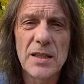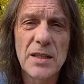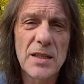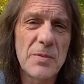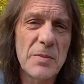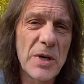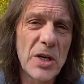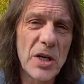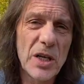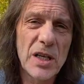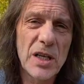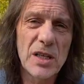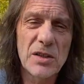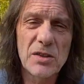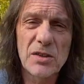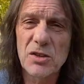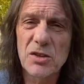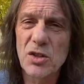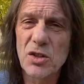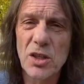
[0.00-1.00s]

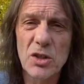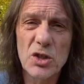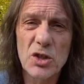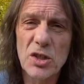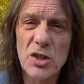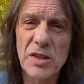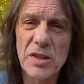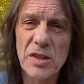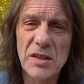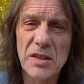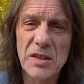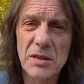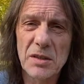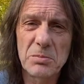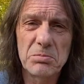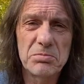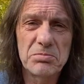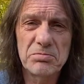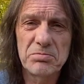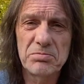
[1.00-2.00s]
Americans are just
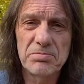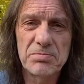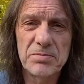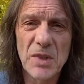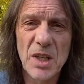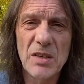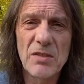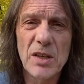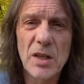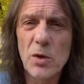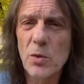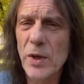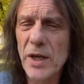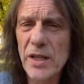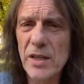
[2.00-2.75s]
giving away